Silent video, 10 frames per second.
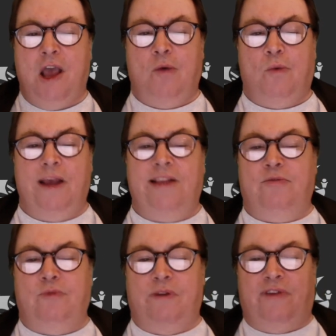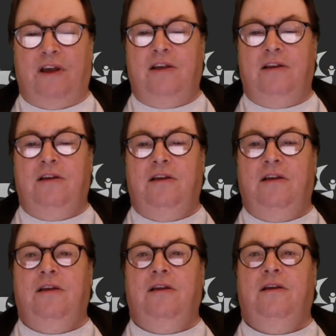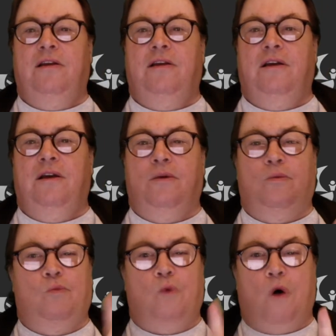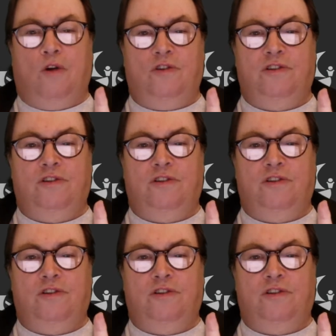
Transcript: where the river was.